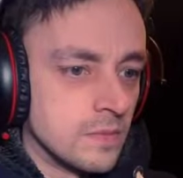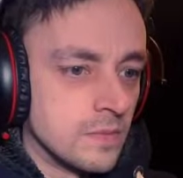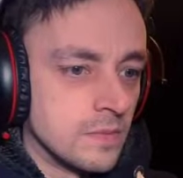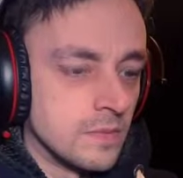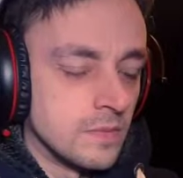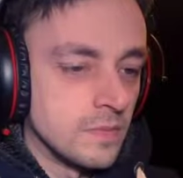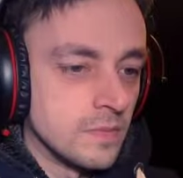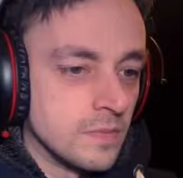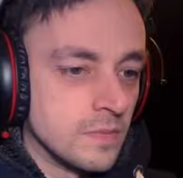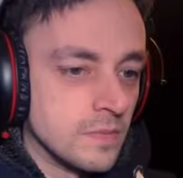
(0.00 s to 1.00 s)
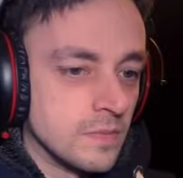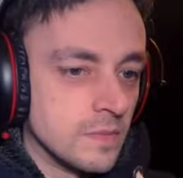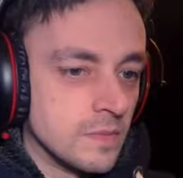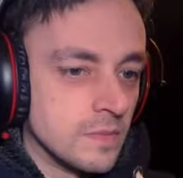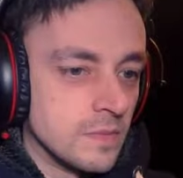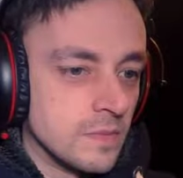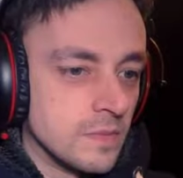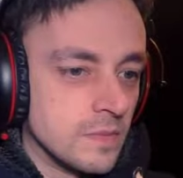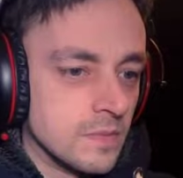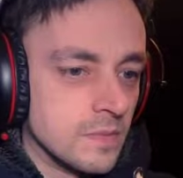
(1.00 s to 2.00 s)

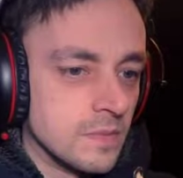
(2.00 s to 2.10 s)
[no speech]